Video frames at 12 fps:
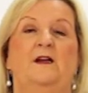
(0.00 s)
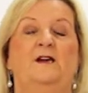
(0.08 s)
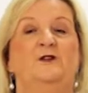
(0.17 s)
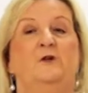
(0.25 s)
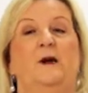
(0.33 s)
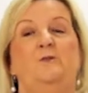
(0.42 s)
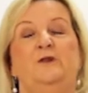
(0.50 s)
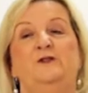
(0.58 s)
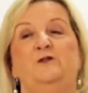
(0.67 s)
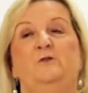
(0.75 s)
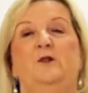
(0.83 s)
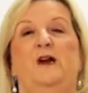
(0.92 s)
So I
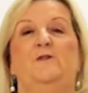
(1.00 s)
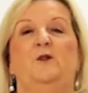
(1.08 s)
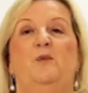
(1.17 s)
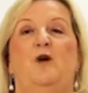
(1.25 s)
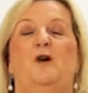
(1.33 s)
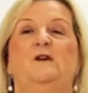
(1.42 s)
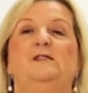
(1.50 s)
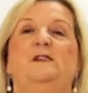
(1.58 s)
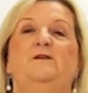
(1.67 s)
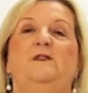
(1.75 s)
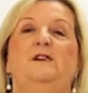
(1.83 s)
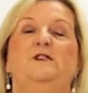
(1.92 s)
presume you're after pausing
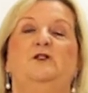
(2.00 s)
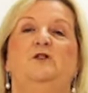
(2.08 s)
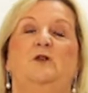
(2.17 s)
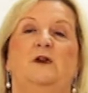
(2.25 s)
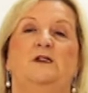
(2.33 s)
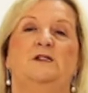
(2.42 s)
the video,